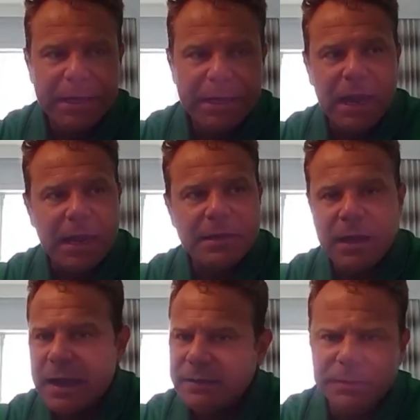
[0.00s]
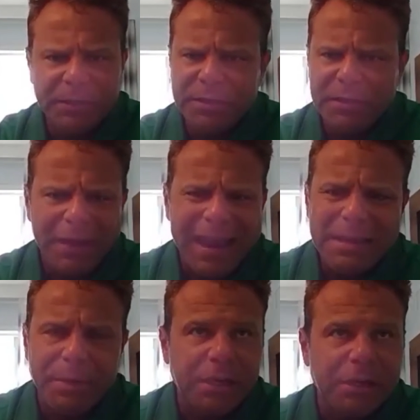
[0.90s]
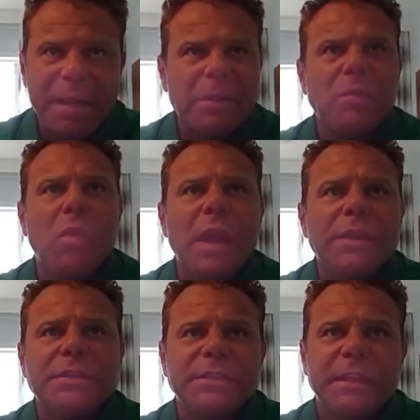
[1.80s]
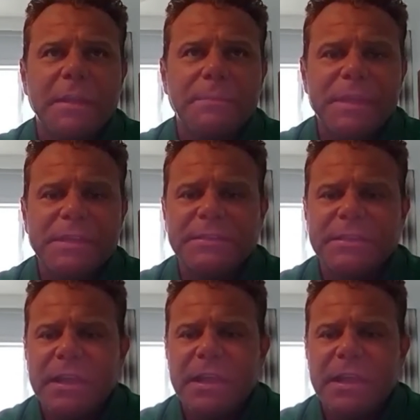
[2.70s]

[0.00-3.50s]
Yeah. And NTM can do that for anybody, no matter what your setup is.